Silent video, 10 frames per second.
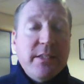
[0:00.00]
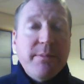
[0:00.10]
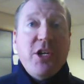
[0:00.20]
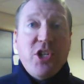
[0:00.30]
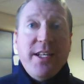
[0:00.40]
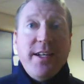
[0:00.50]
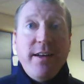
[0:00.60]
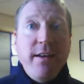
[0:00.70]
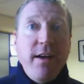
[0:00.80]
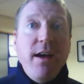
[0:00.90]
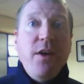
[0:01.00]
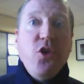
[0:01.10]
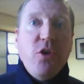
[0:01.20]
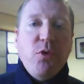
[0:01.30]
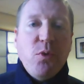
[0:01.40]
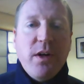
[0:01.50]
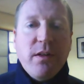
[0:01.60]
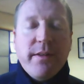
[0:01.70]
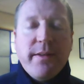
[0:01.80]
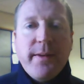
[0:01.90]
especially in a normal world.